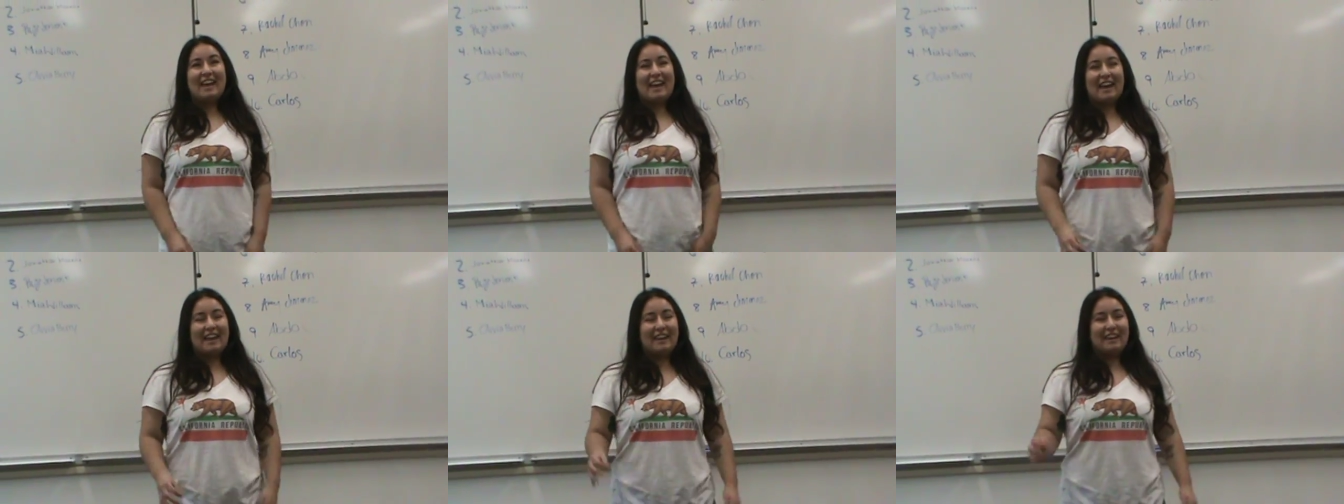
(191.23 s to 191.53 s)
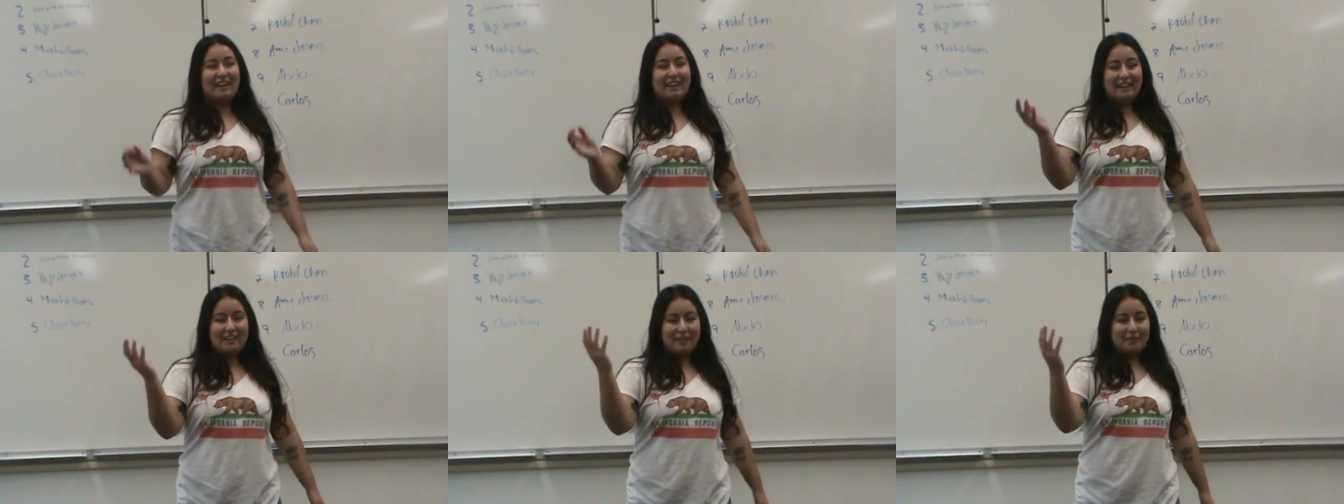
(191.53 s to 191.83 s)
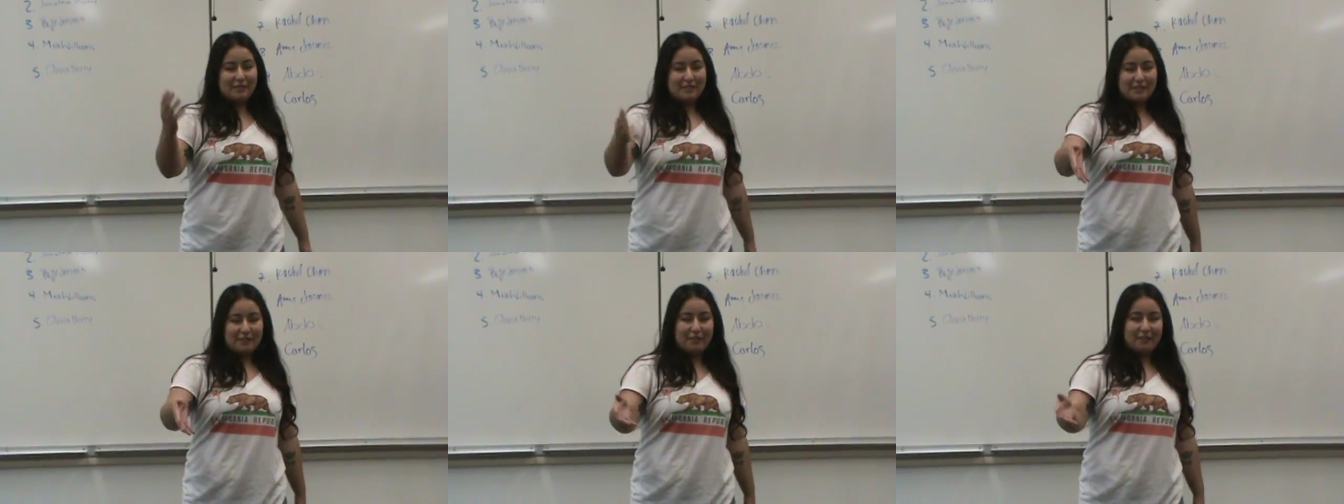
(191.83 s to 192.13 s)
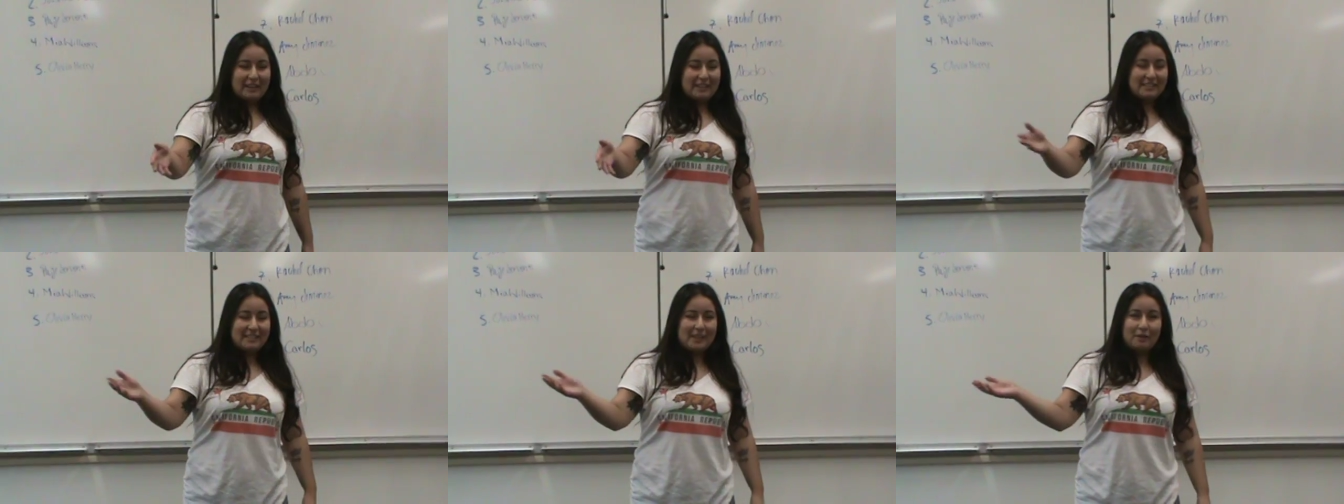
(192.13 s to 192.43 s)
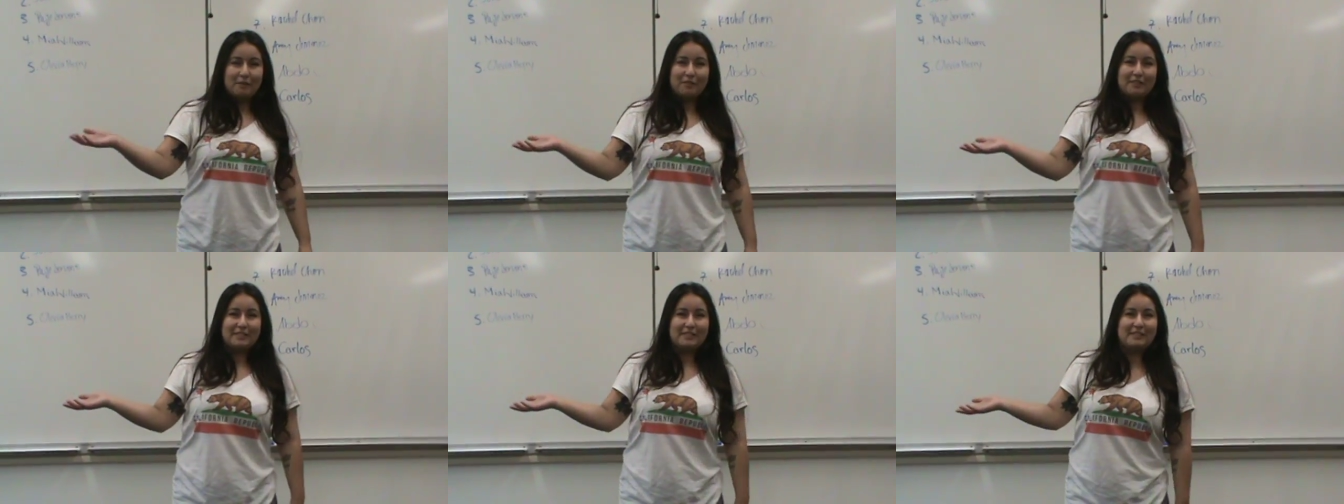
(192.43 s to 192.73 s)
And it was already
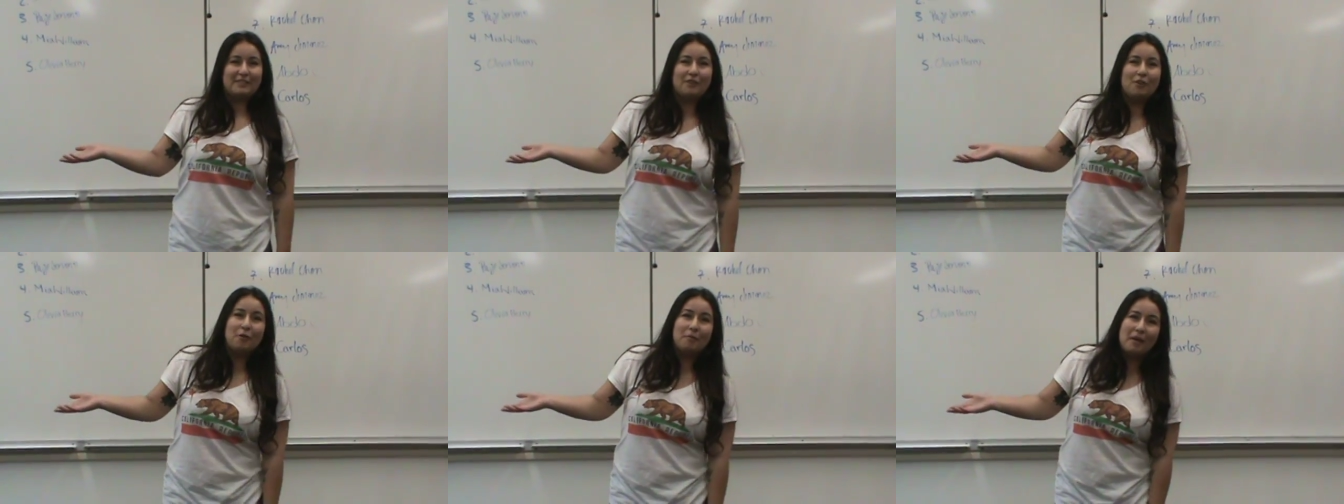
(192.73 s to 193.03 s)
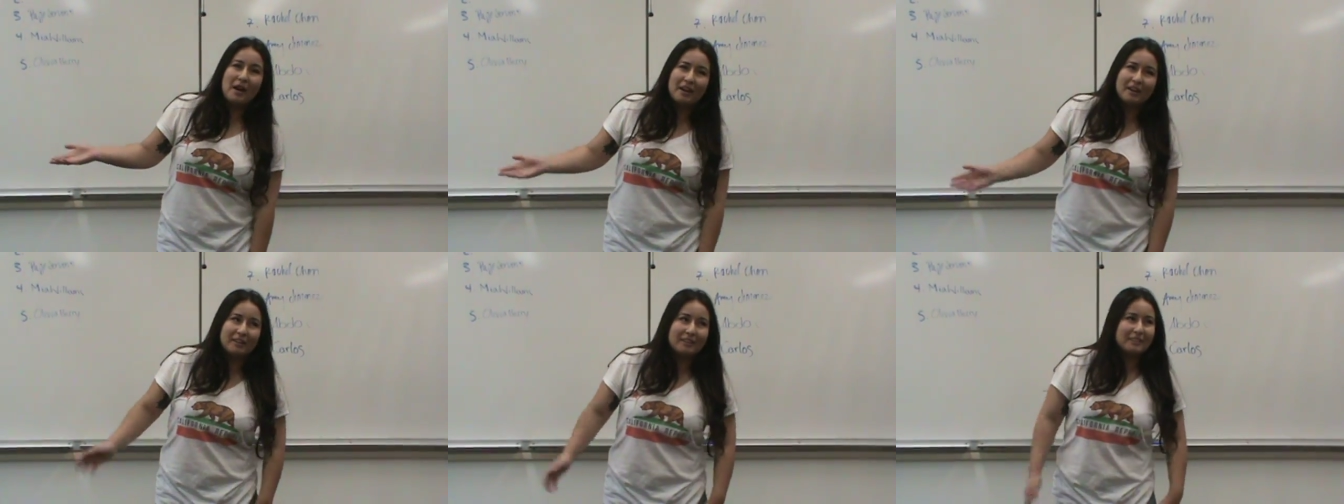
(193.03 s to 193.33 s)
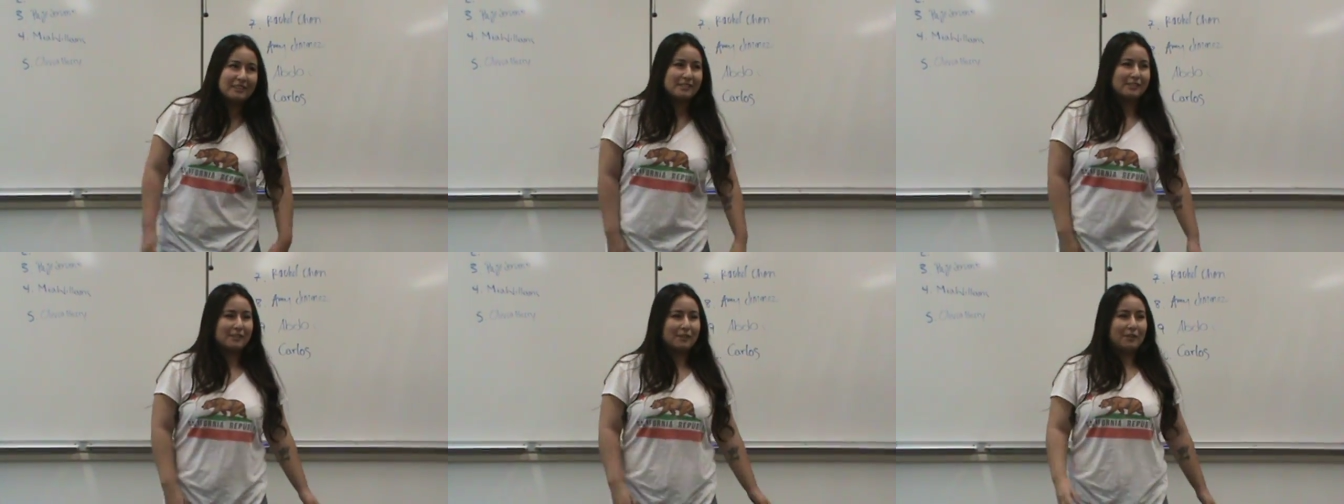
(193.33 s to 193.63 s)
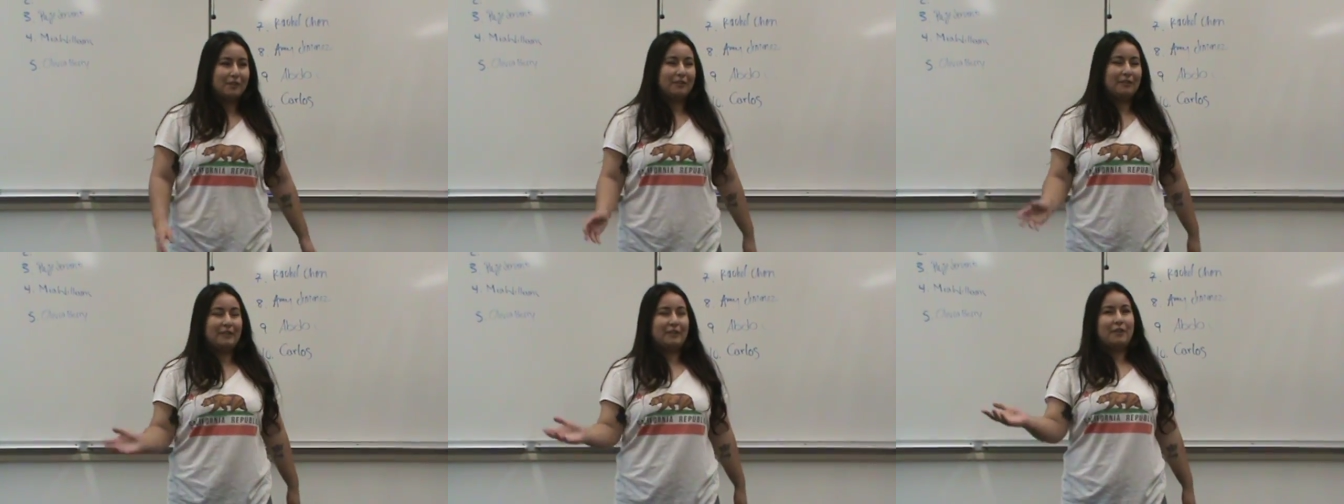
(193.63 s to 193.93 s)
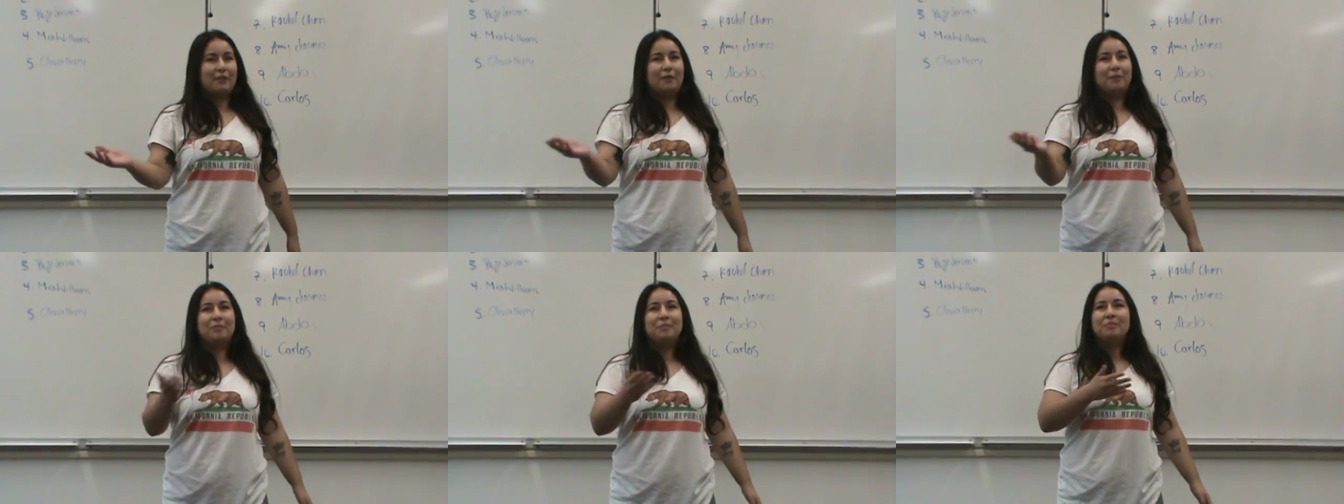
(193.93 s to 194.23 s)
time for us to go back. So, you
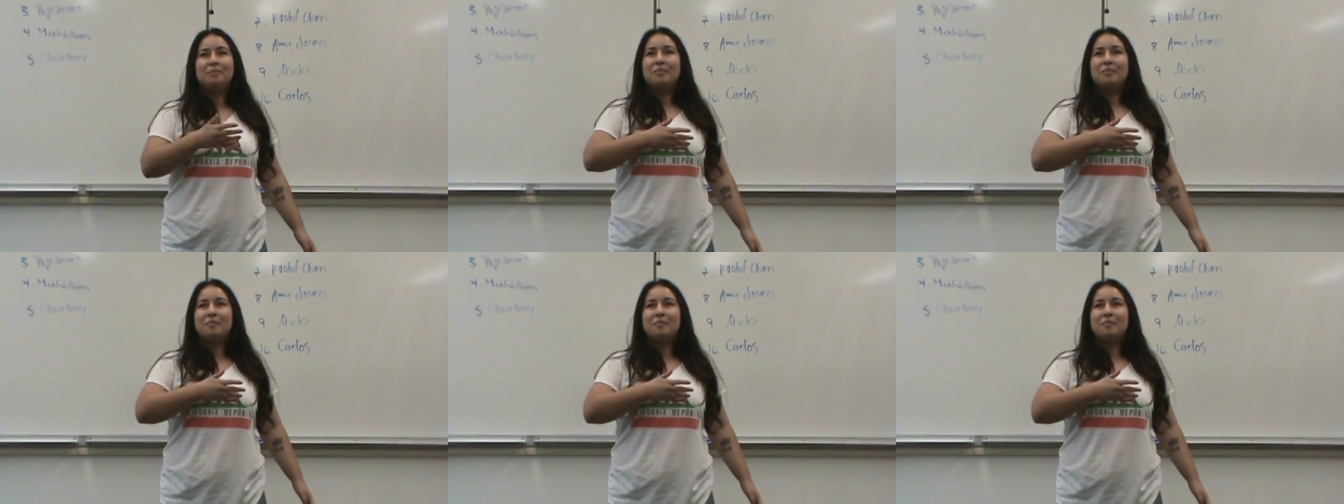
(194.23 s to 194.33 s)
know,